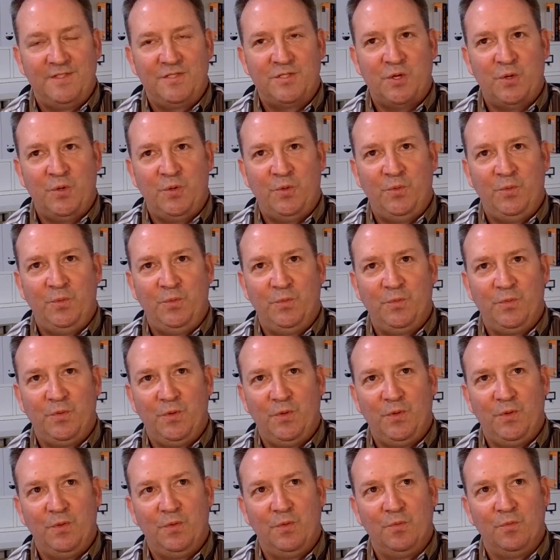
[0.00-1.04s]
So
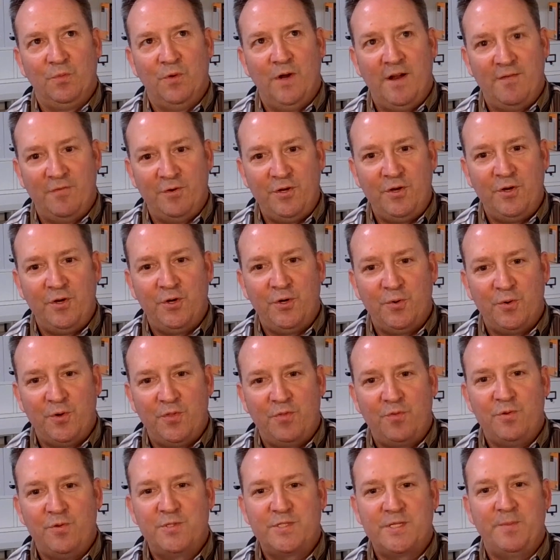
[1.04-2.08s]
whenever you're
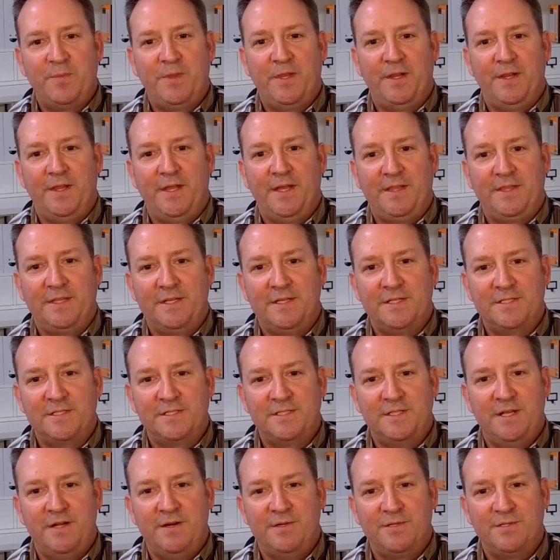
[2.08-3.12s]
going through something like this,
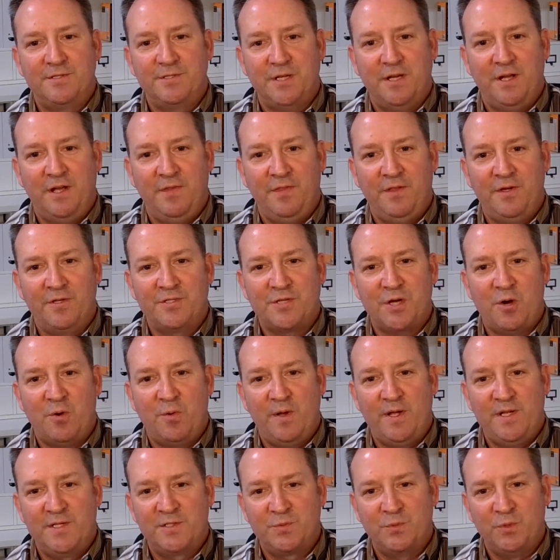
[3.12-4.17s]
there's
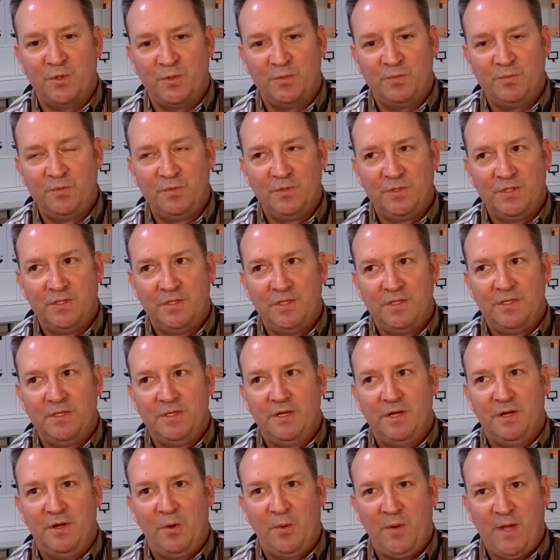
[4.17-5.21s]
always, well,
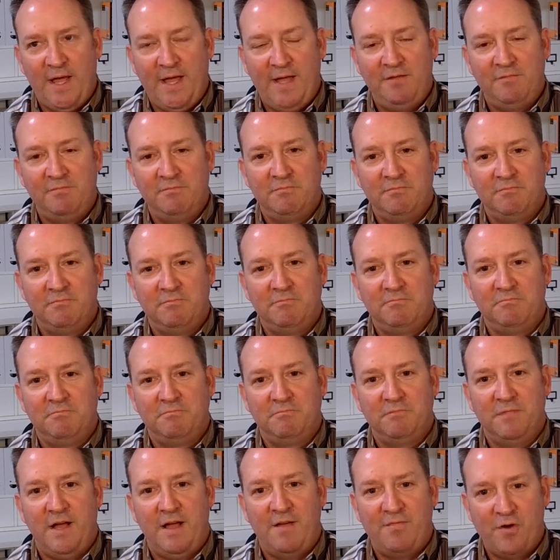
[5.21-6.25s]
okay,
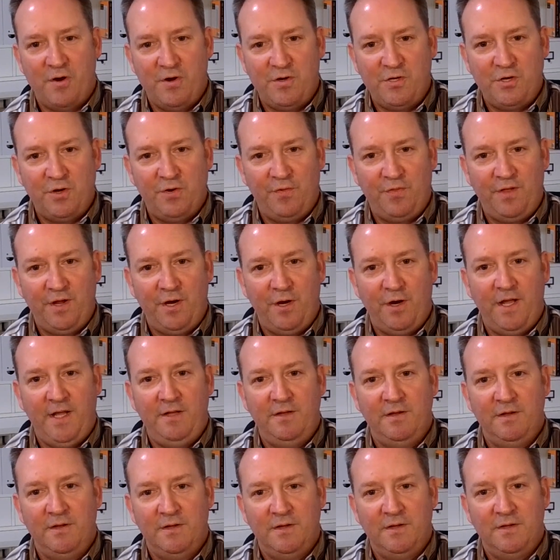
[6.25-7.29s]
I've heard your
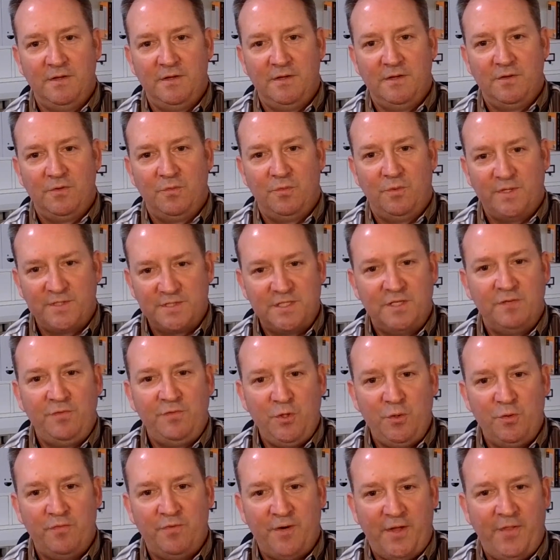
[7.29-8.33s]
theory. What's the
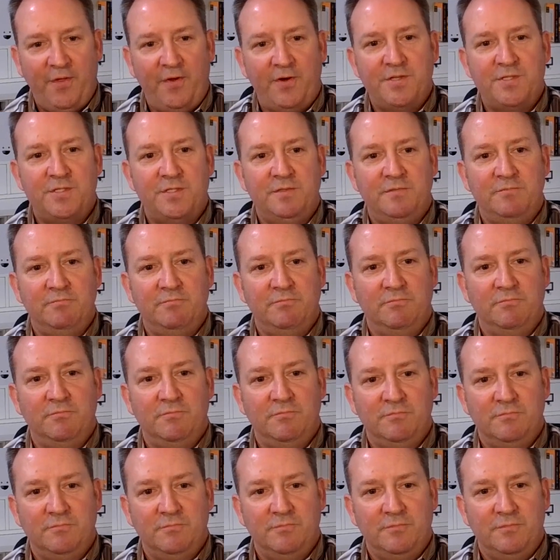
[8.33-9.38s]
view of others?
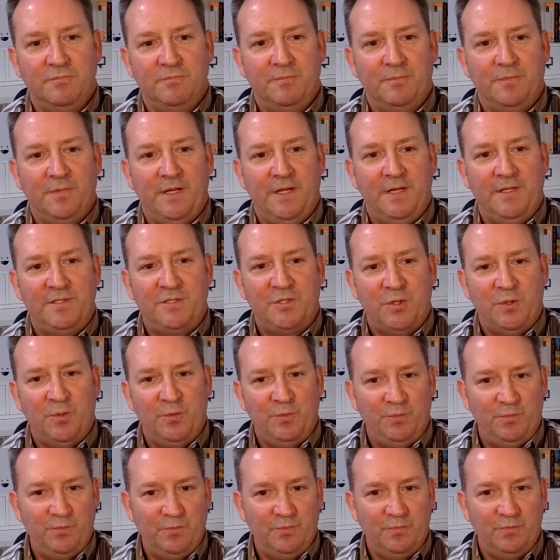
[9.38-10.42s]
And so